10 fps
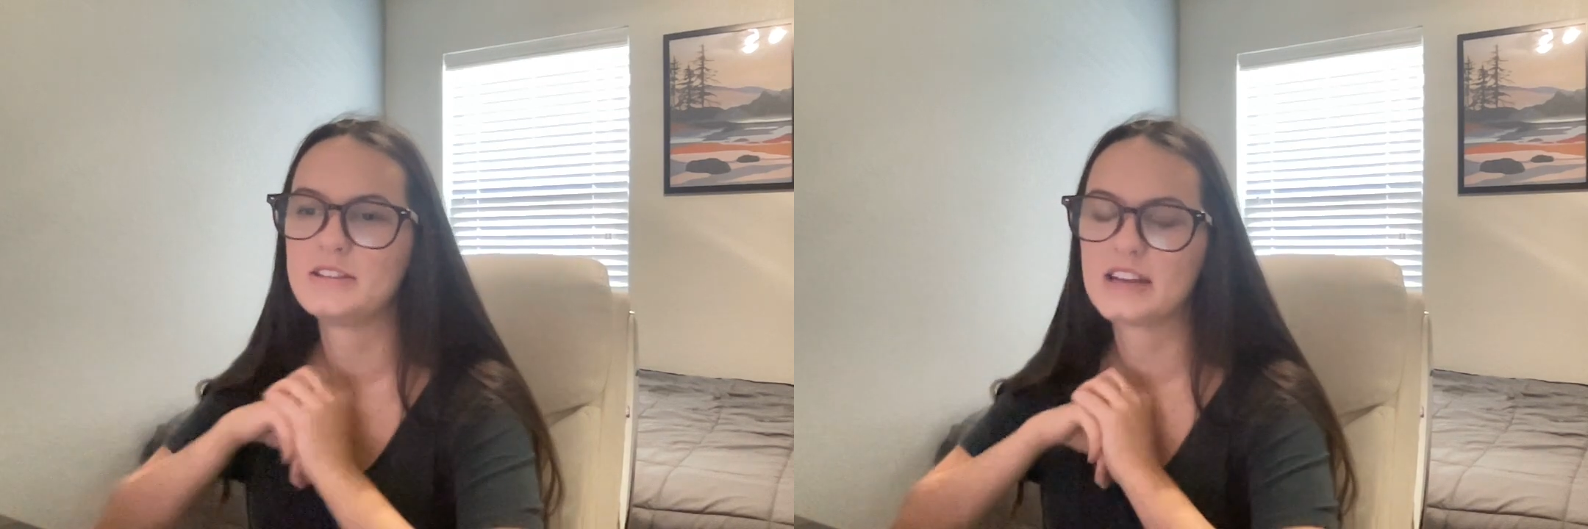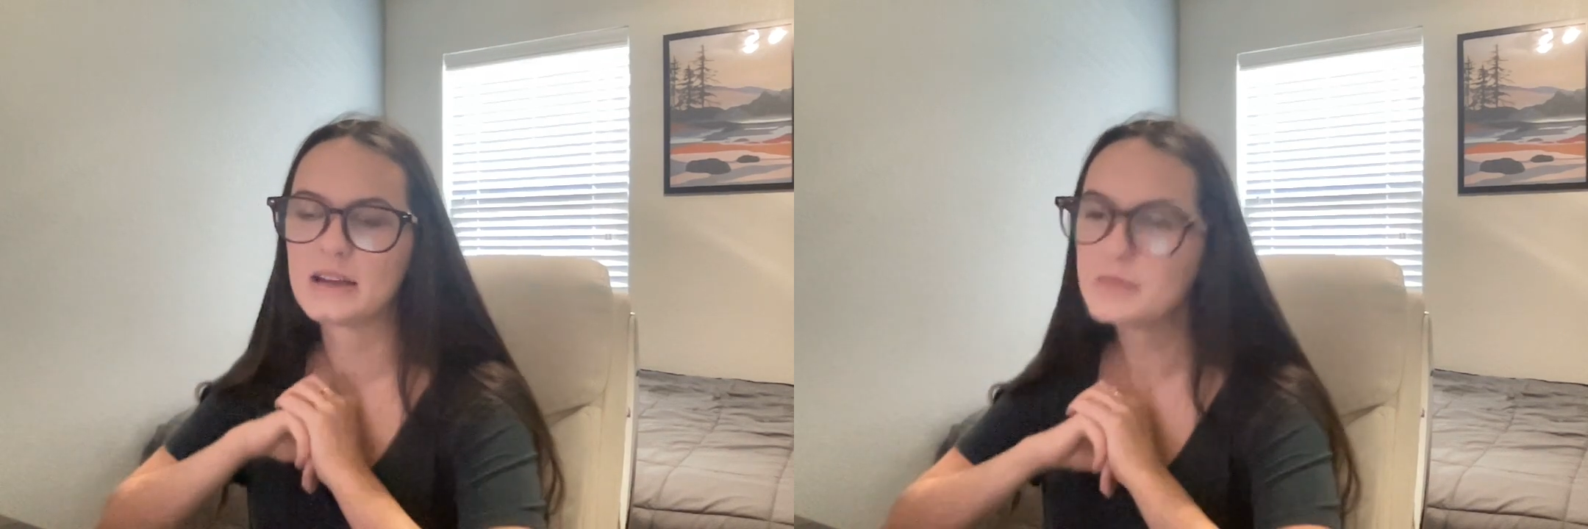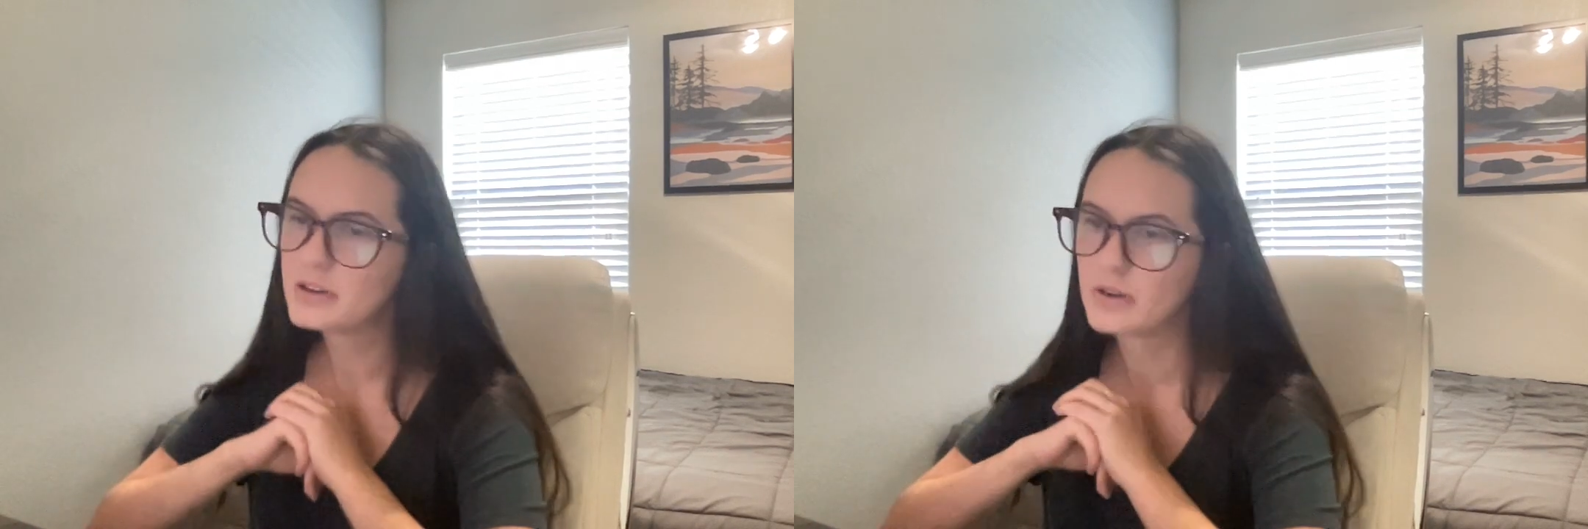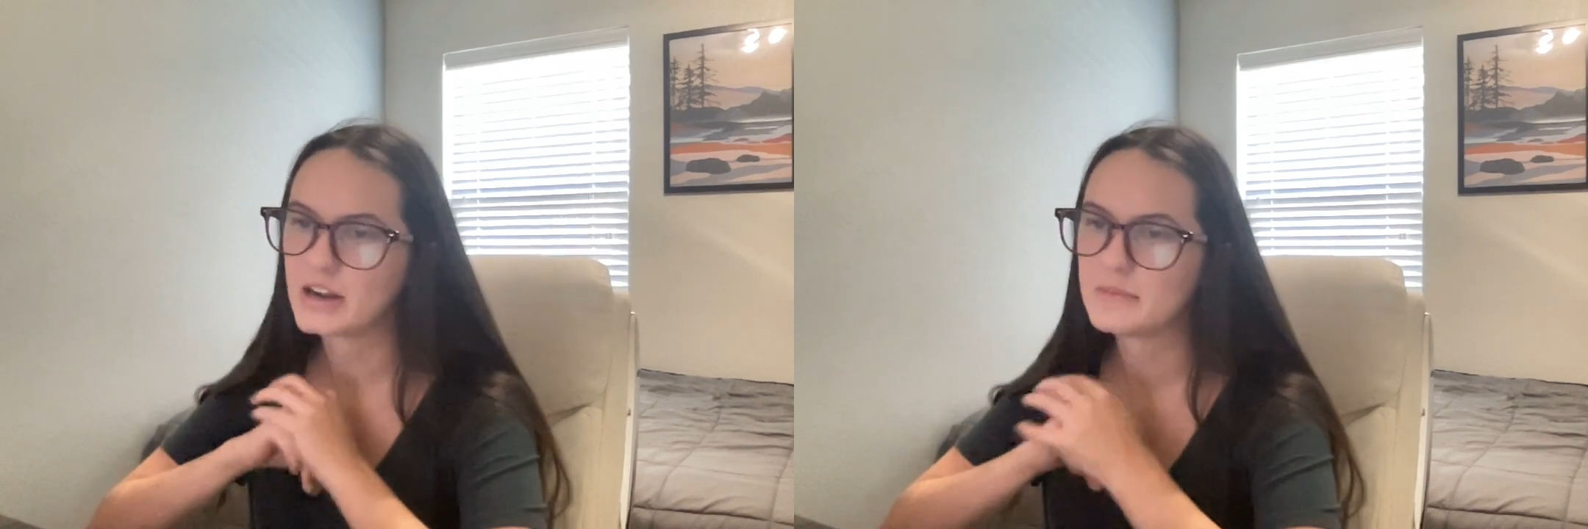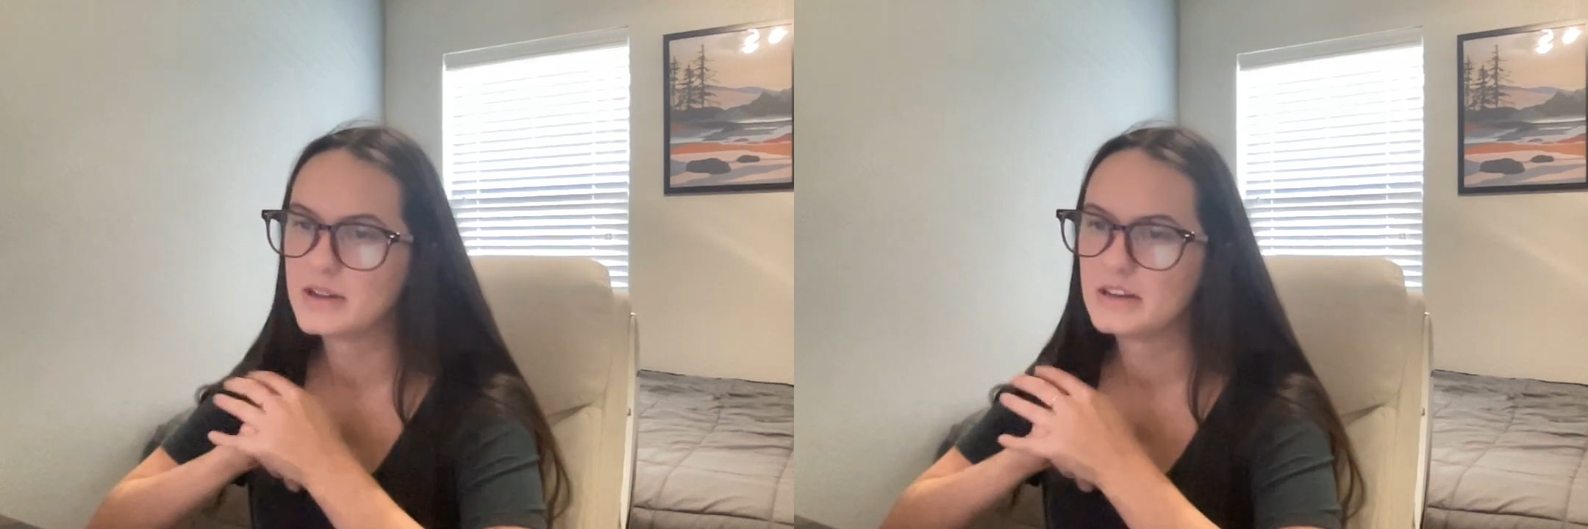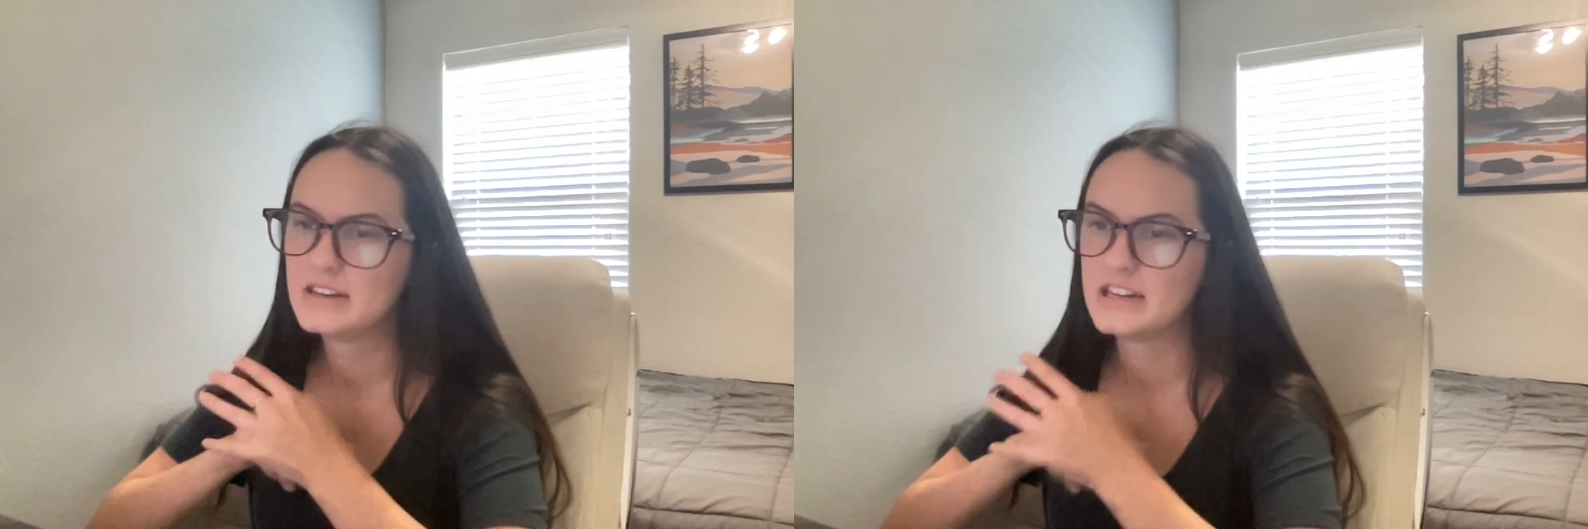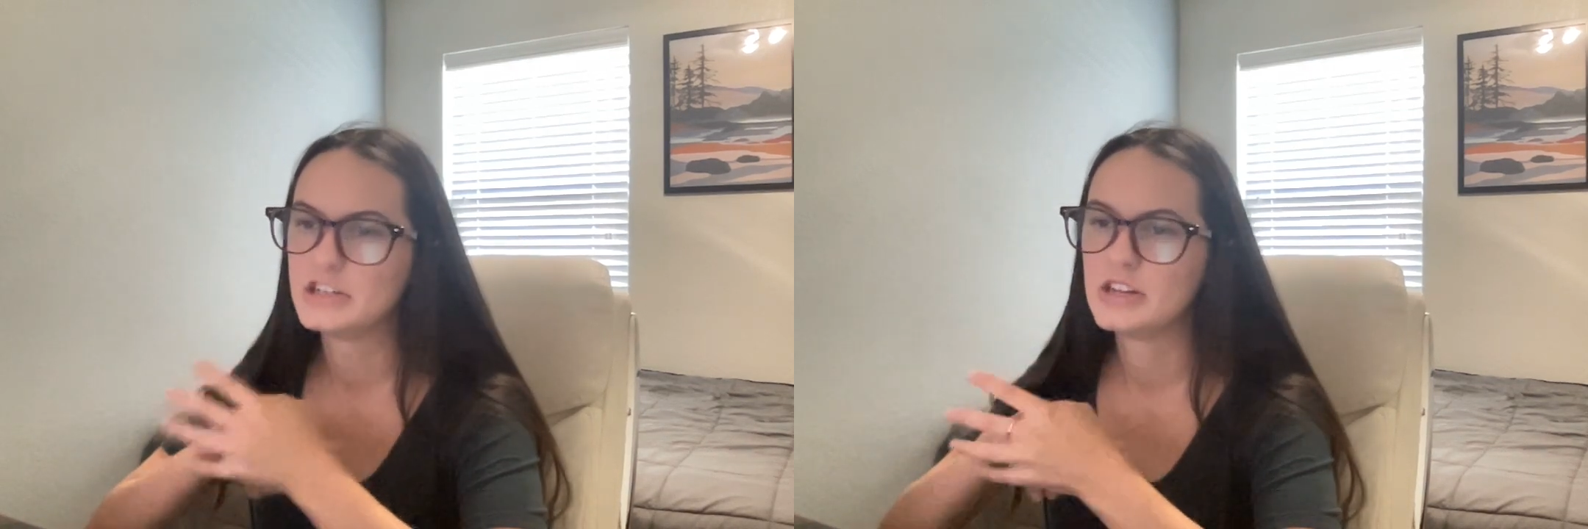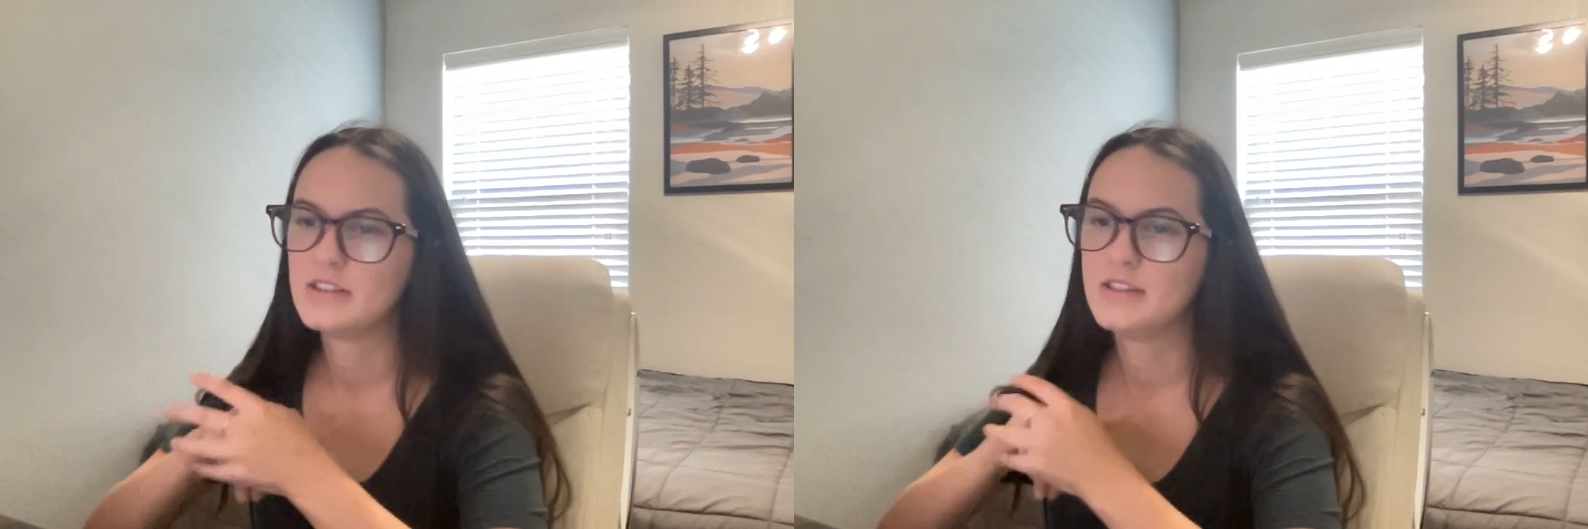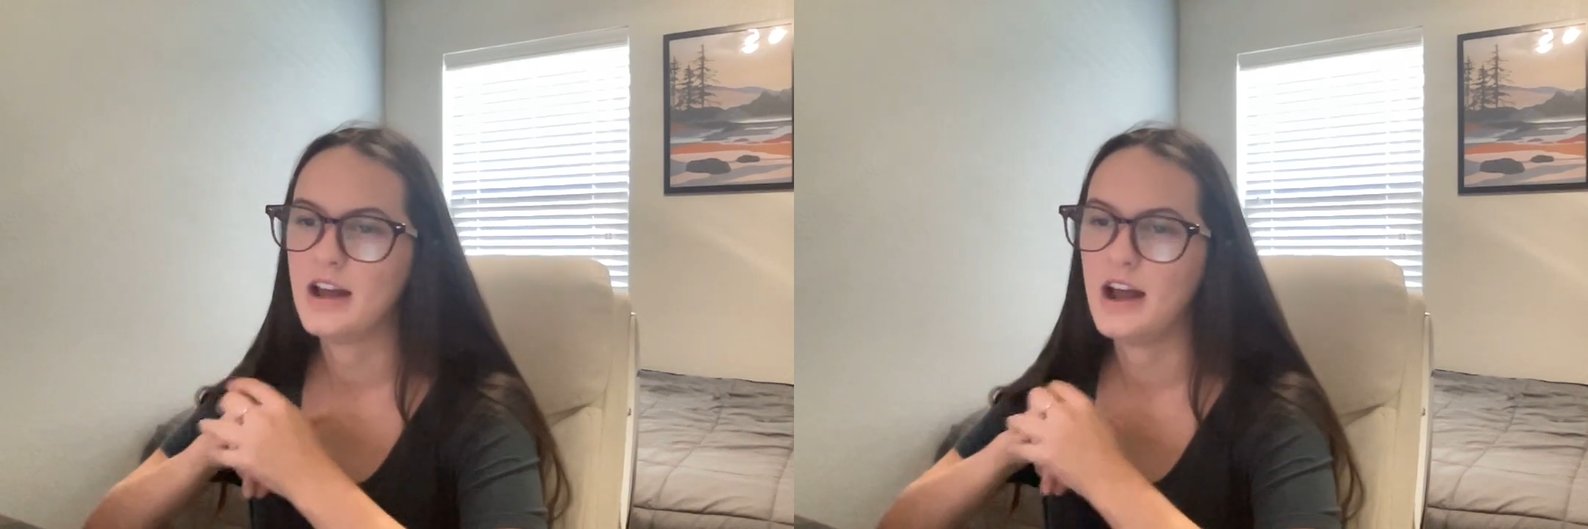second big recommendation that